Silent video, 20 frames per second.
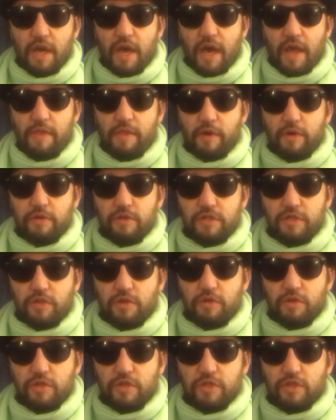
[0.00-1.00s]
and those
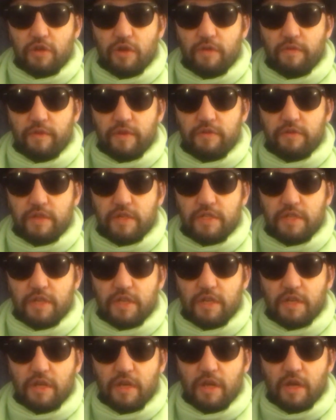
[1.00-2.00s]
do deserve
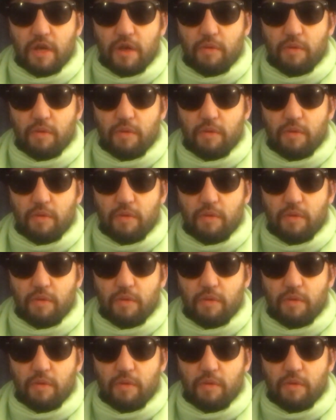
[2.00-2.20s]
addressing.